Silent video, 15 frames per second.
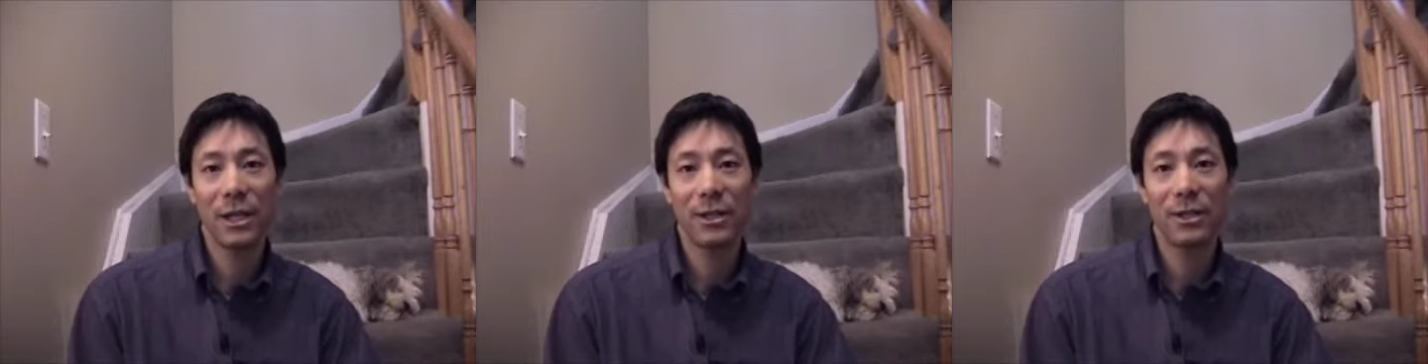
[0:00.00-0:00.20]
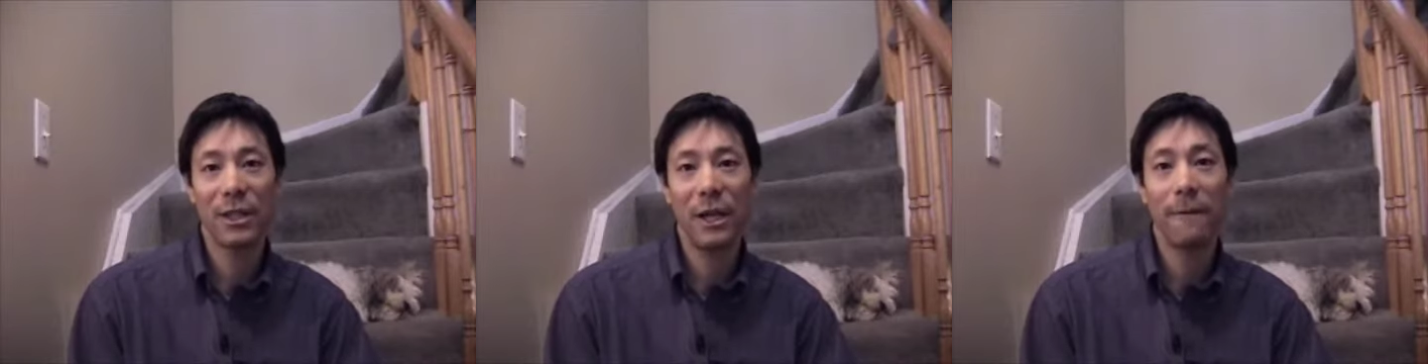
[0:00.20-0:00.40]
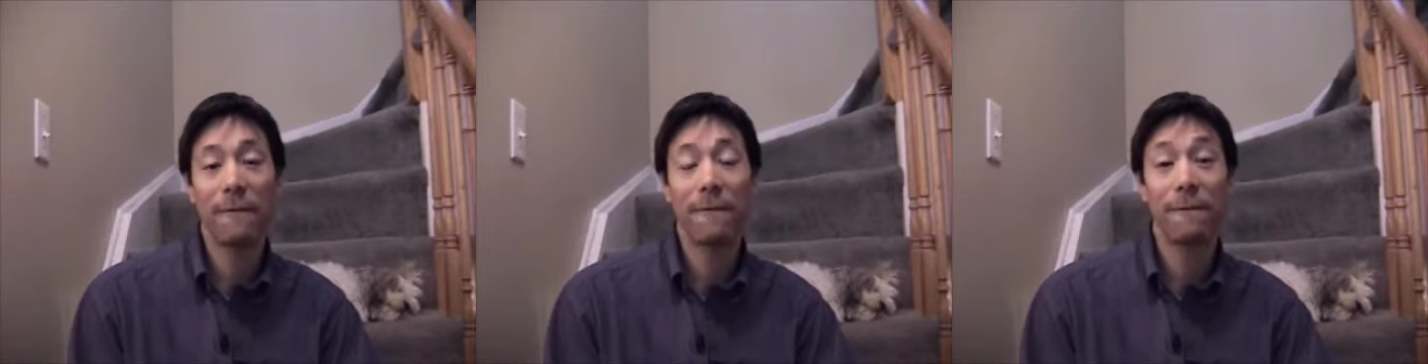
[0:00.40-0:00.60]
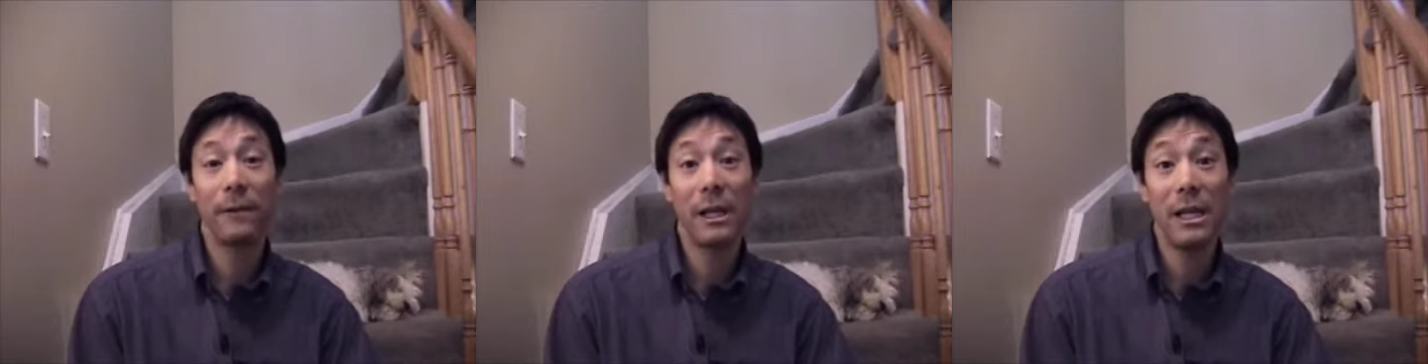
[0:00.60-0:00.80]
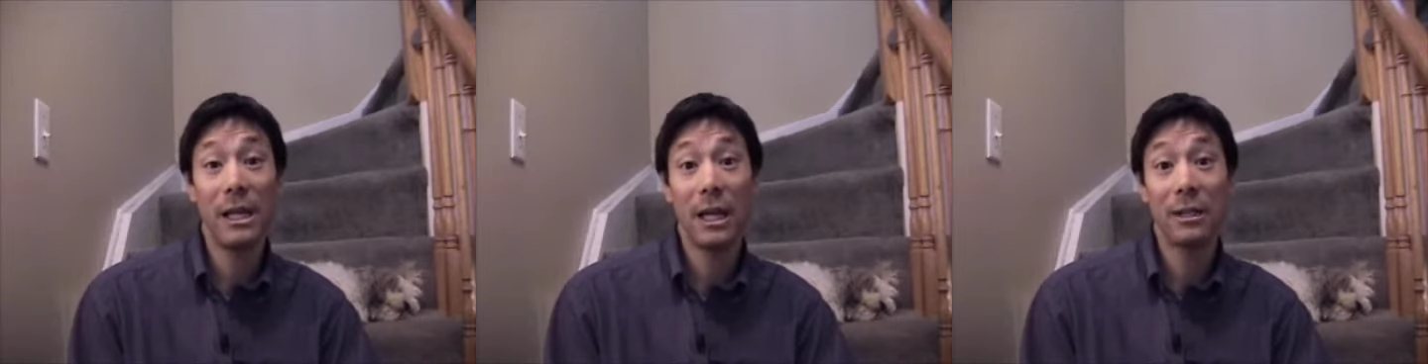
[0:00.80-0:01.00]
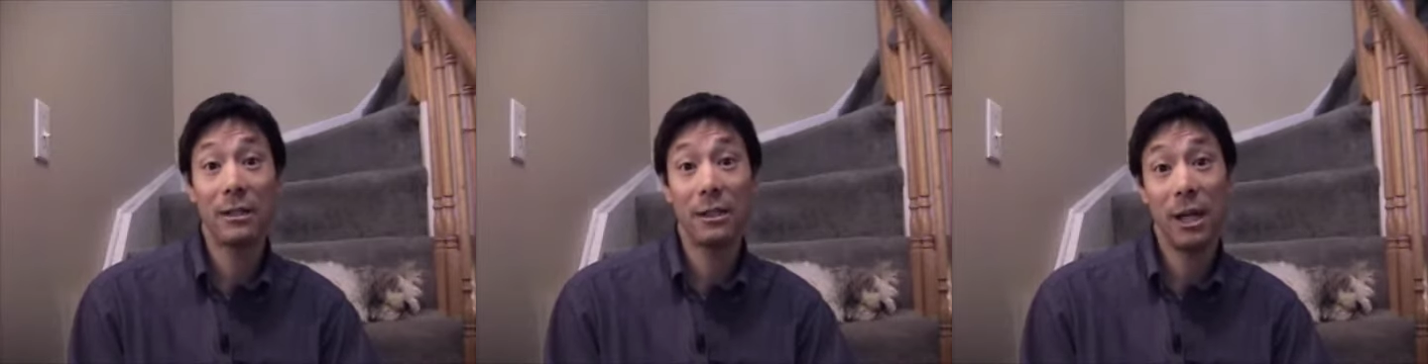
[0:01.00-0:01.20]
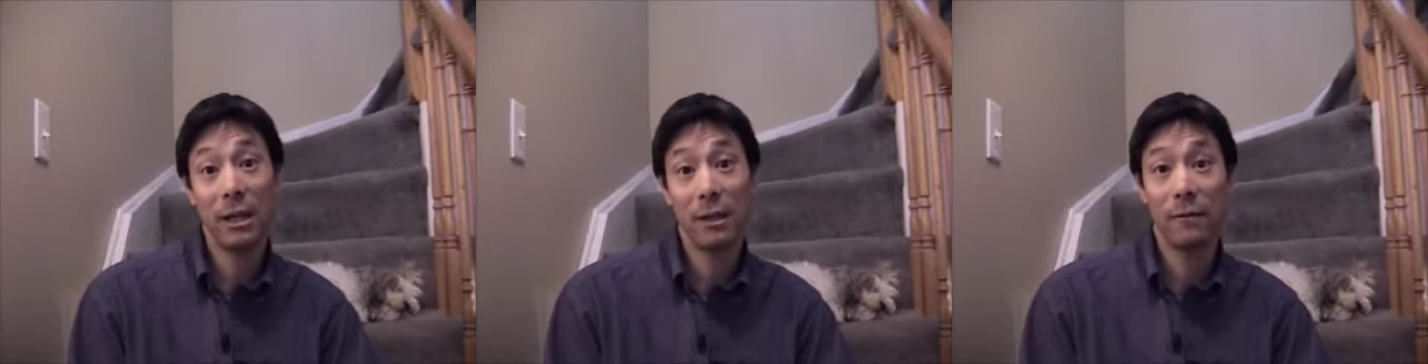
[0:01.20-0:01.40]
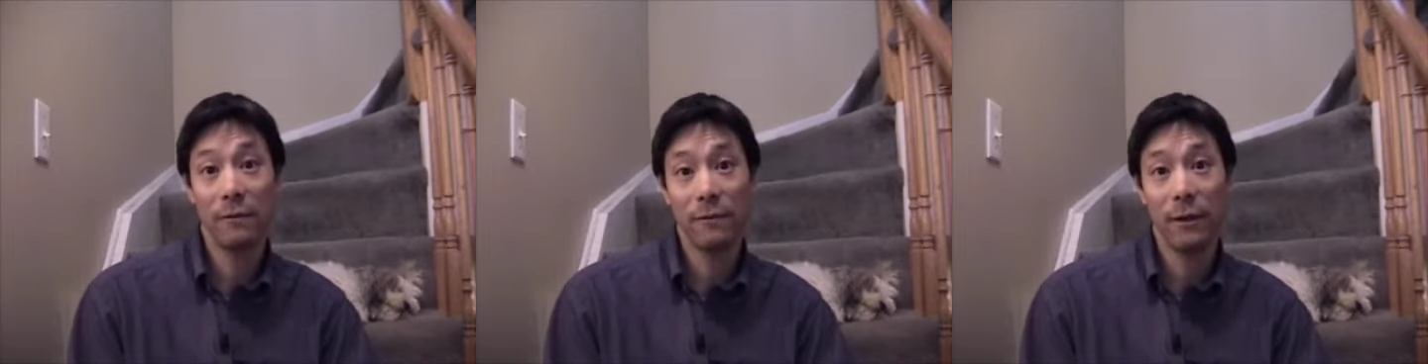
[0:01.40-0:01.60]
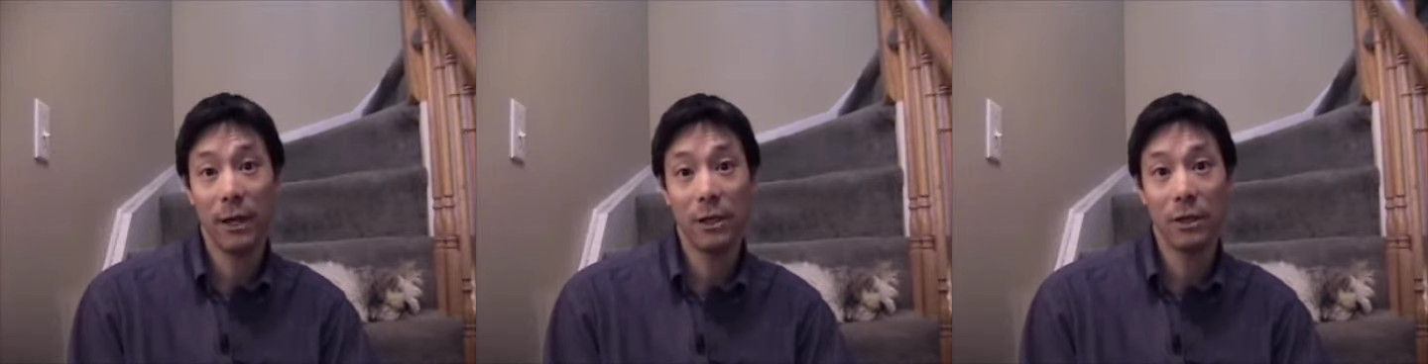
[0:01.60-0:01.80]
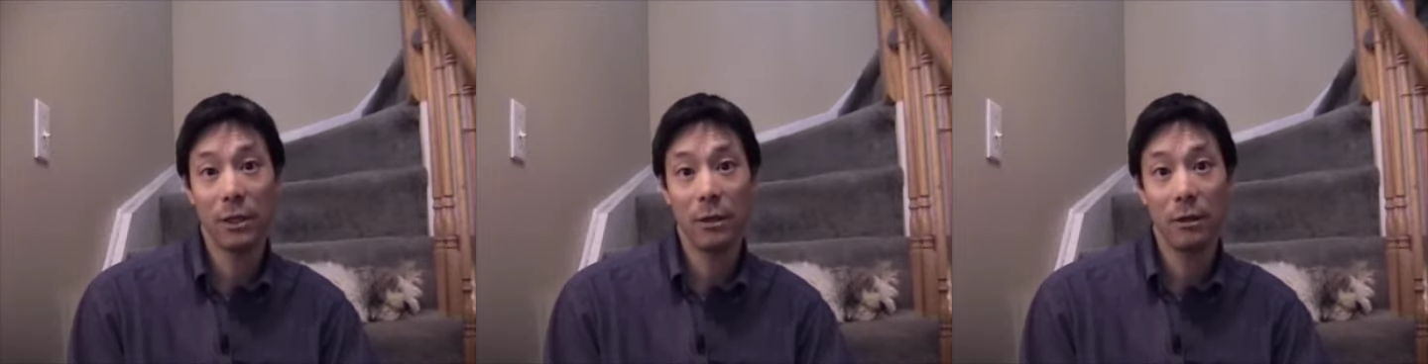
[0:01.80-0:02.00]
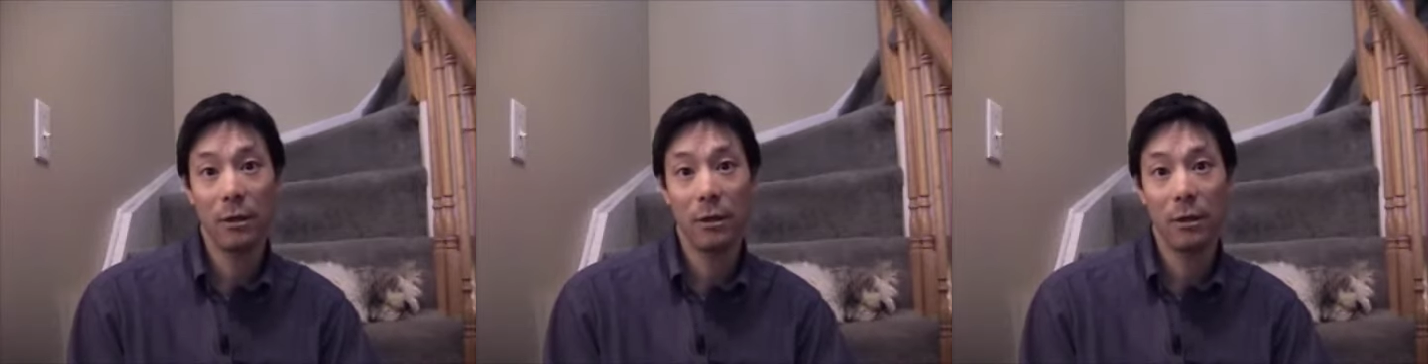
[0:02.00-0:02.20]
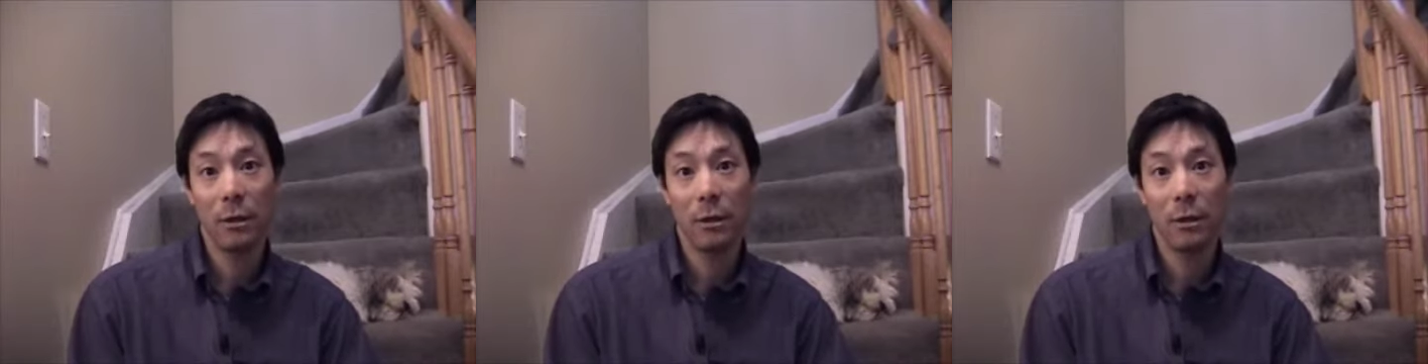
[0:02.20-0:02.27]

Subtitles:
let's say, flea and tick infection,